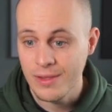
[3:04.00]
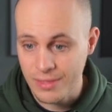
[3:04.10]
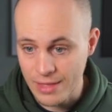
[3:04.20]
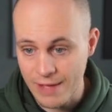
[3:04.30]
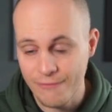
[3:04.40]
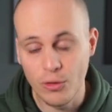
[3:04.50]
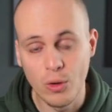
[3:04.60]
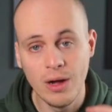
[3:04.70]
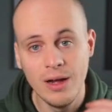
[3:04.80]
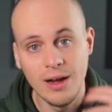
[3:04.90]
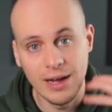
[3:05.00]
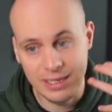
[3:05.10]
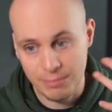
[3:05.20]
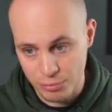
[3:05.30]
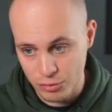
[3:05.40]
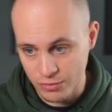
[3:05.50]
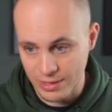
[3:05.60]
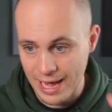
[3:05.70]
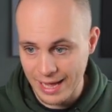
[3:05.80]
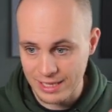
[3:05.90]
Therefore, I can prove
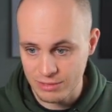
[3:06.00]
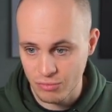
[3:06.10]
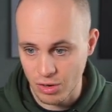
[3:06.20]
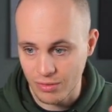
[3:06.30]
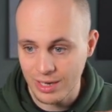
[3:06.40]
that A is wrong.